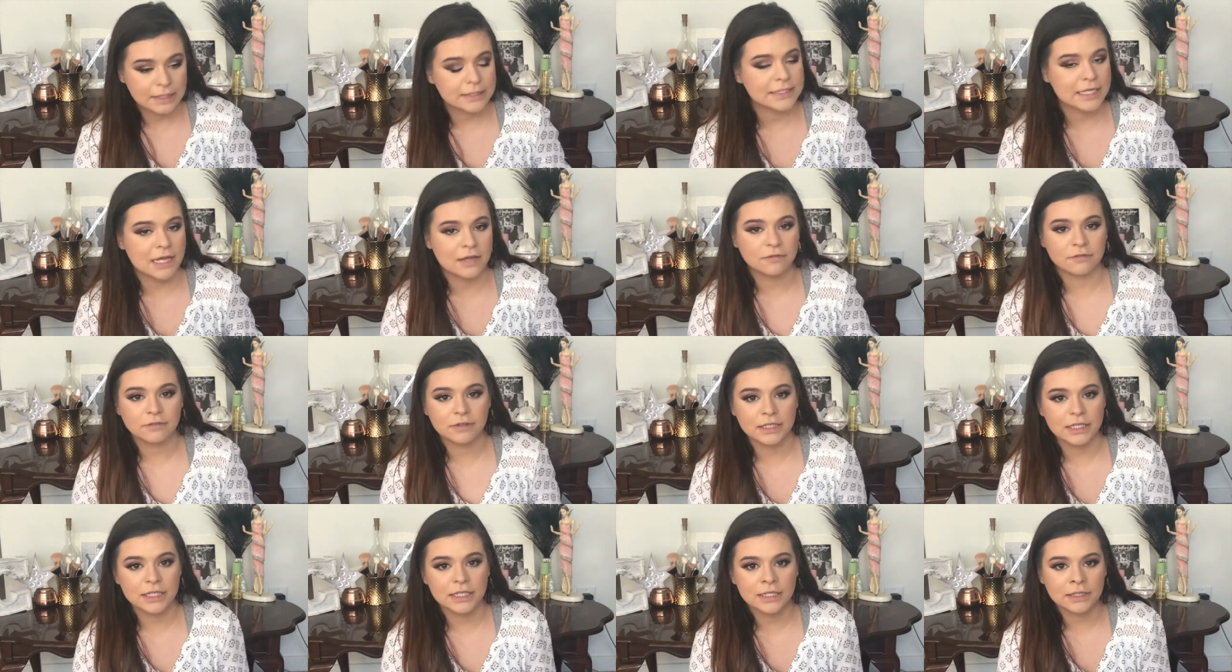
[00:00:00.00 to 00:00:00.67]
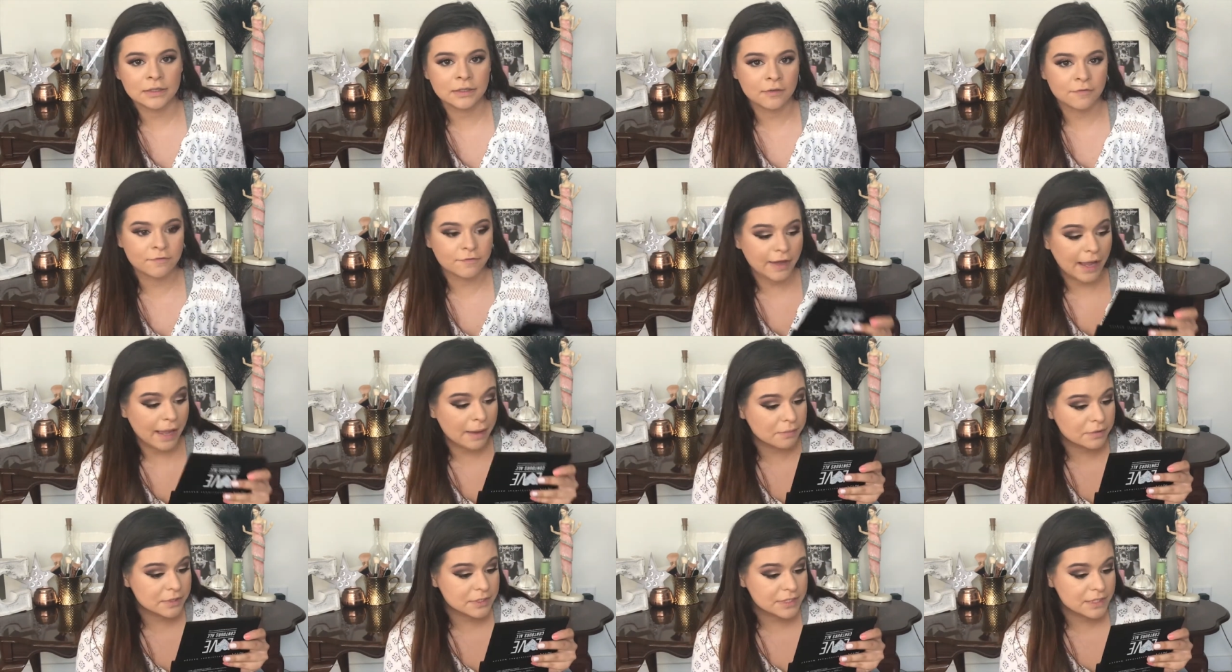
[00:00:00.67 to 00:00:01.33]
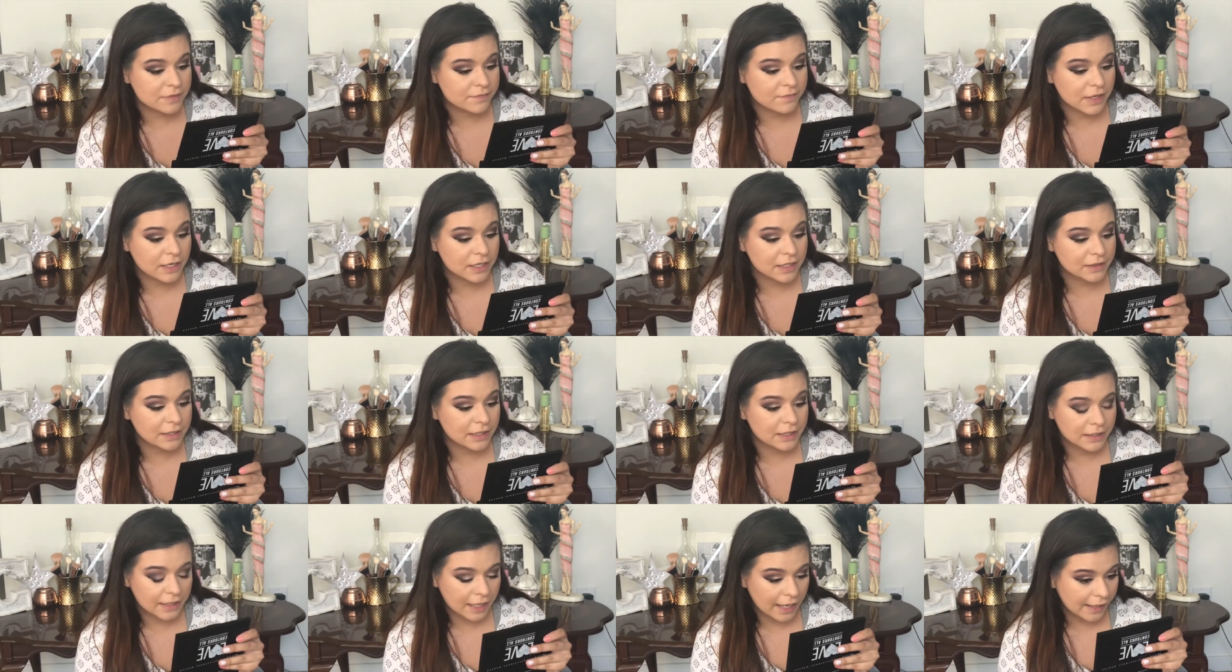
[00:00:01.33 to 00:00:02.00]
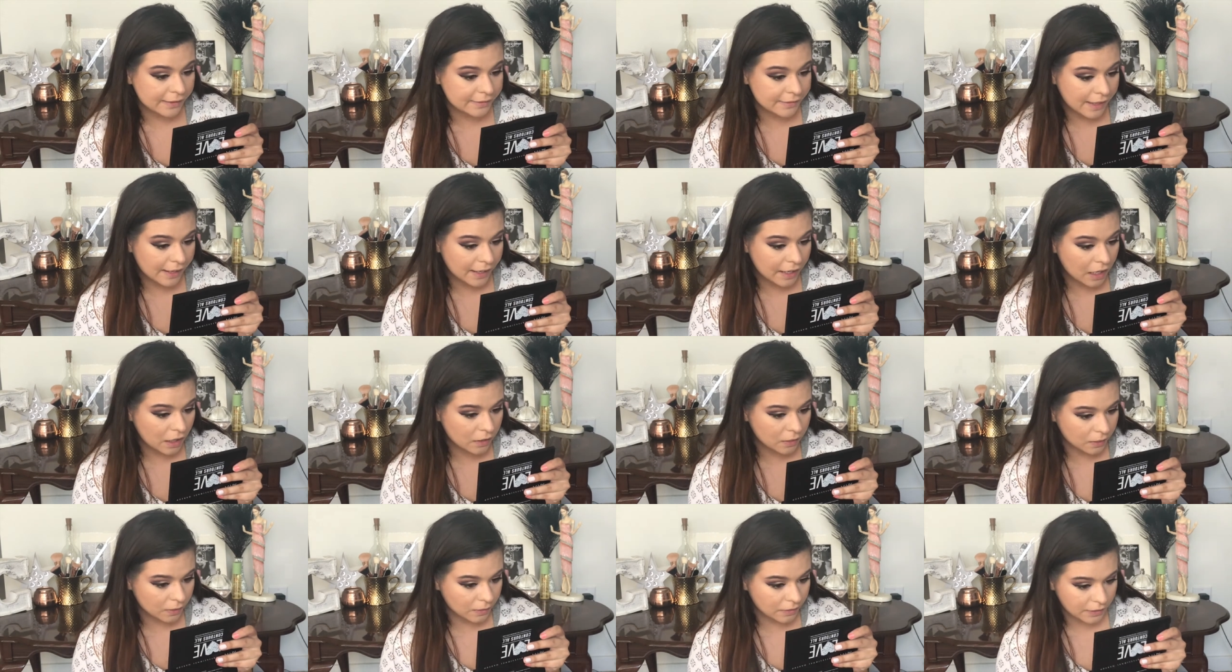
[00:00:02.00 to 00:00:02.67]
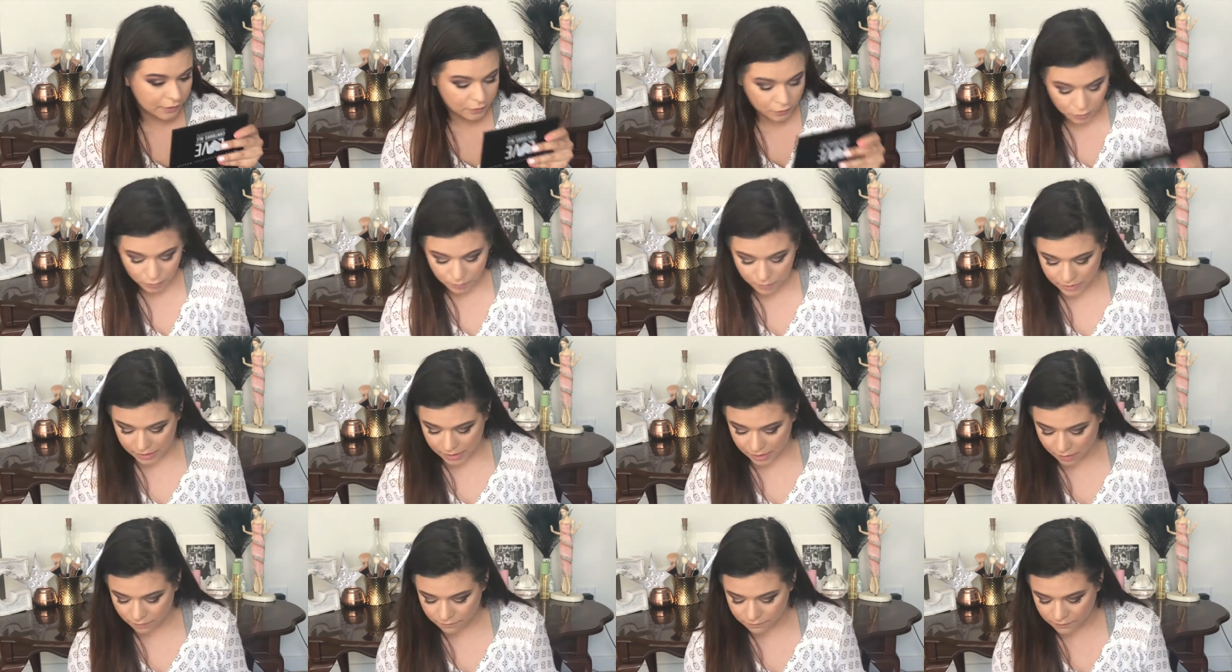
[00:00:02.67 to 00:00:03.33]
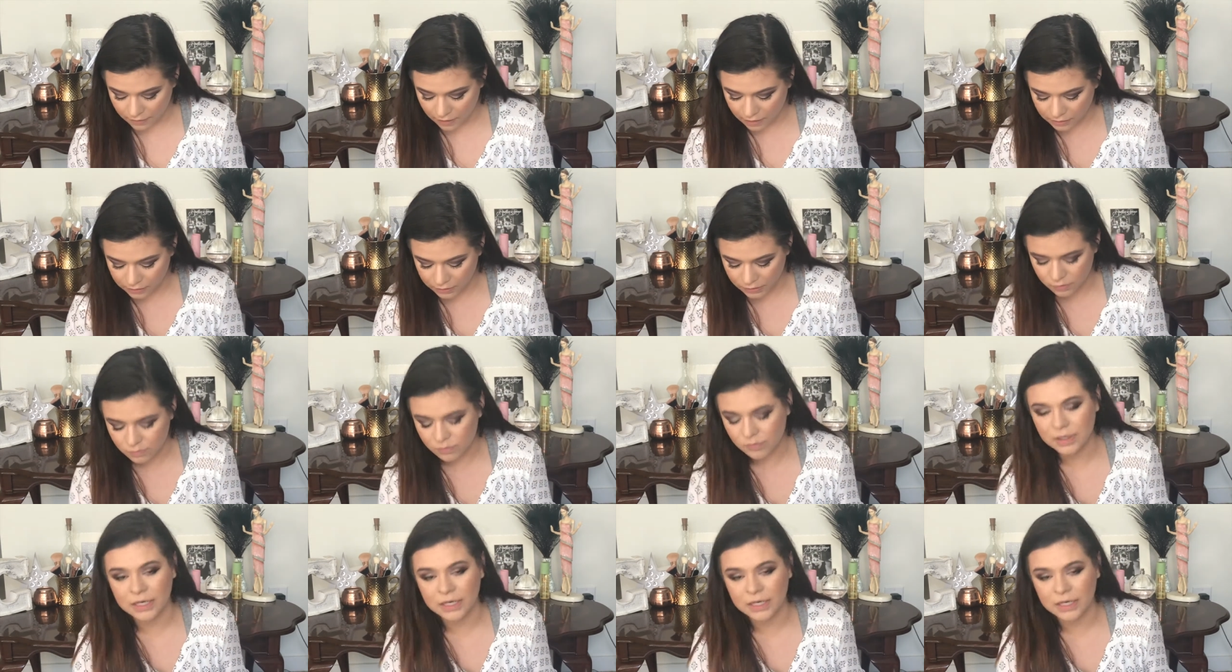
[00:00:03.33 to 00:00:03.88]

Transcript: definitely the fibers, if anything, they add like a little bit of volume,